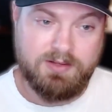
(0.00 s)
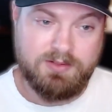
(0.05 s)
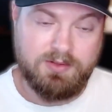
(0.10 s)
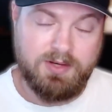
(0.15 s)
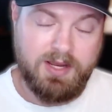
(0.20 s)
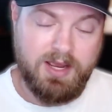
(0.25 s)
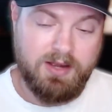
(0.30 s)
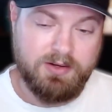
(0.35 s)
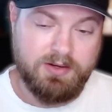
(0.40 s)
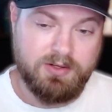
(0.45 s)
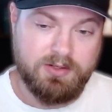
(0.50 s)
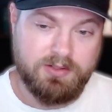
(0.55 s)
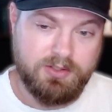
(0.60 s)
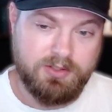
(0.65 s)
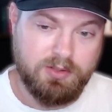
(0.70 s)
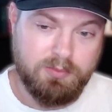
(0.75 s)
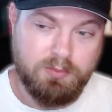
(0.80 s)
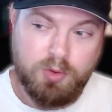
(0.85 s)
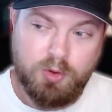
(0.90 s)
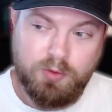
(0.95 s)
So now
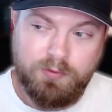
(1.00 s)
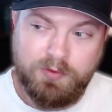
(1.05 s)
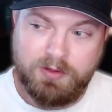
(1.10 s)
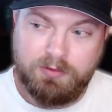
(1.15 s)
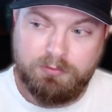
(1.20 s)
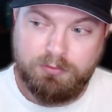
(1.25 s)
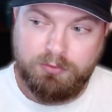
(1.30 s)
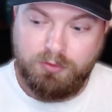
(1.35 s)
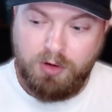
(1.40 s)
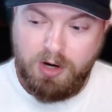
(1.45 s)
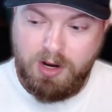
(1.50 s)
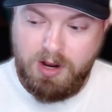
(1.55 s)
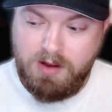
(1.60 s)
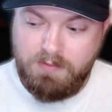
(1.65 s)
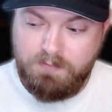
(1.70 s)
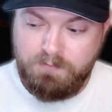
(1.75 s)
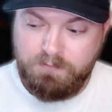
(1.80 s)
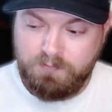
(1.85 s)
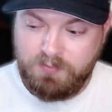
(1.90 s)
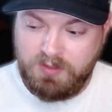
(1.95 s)
you're moving
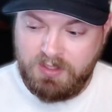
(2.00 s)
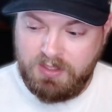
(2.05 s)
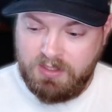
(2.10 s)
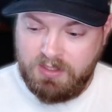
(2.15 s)
from